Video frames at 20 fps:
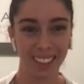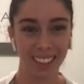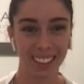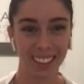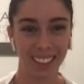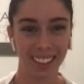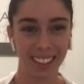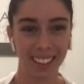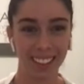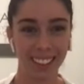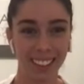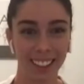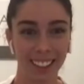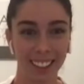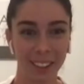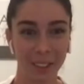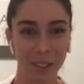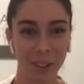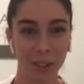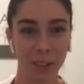I think that
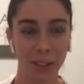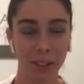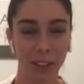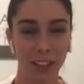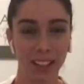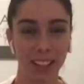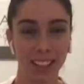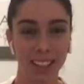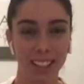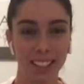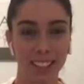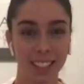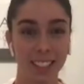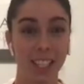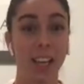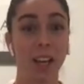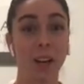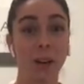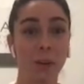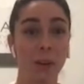those are great
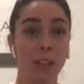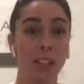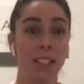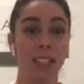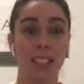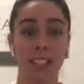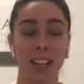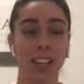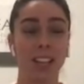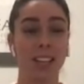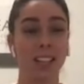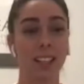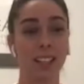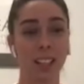takeaways today.